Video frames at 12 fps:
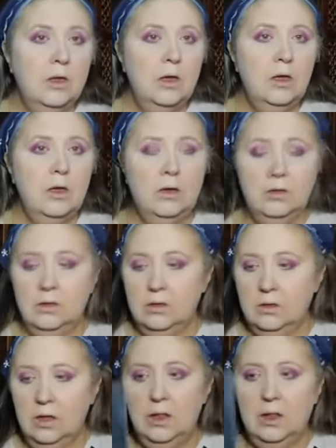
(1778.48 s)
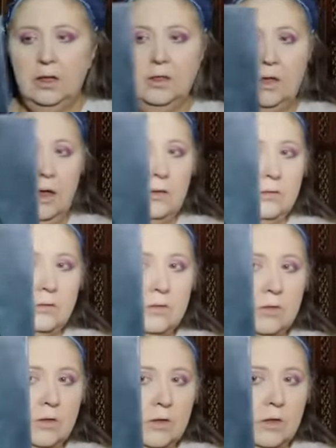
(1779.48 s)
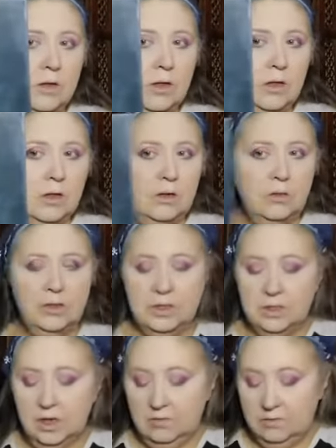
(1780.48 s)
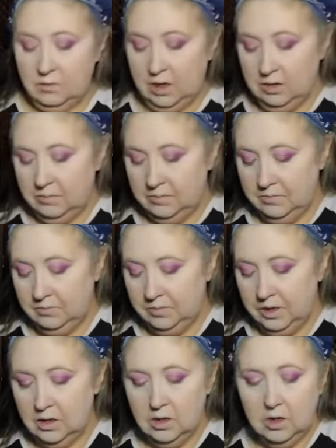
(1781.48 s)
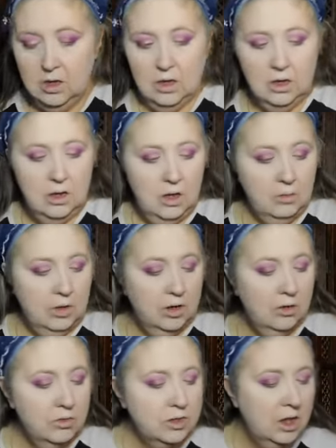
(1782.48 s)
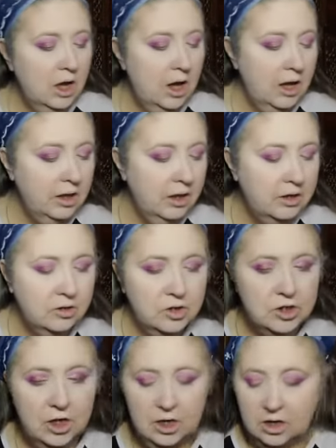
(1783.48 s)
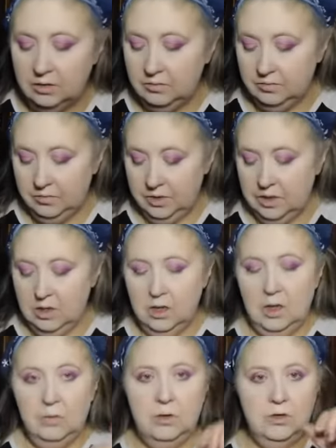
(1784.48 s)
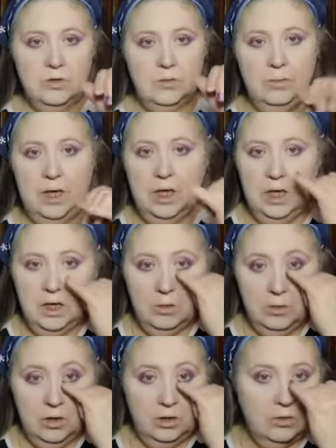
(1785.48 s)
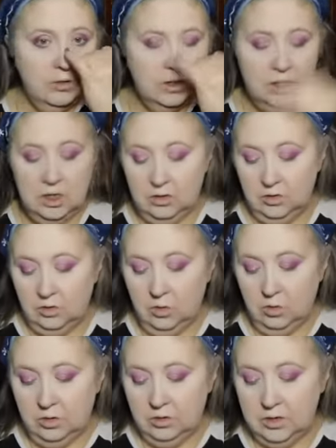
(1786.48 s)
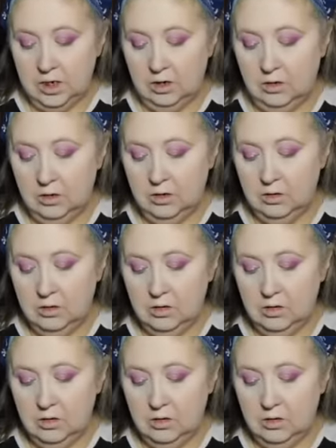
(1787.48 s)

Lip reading: Yeah, I like that. I like what that's given me. Now I'm going to go into the highlighter shade. I'm going to use my pinky and I'm going to go into the inner corners here.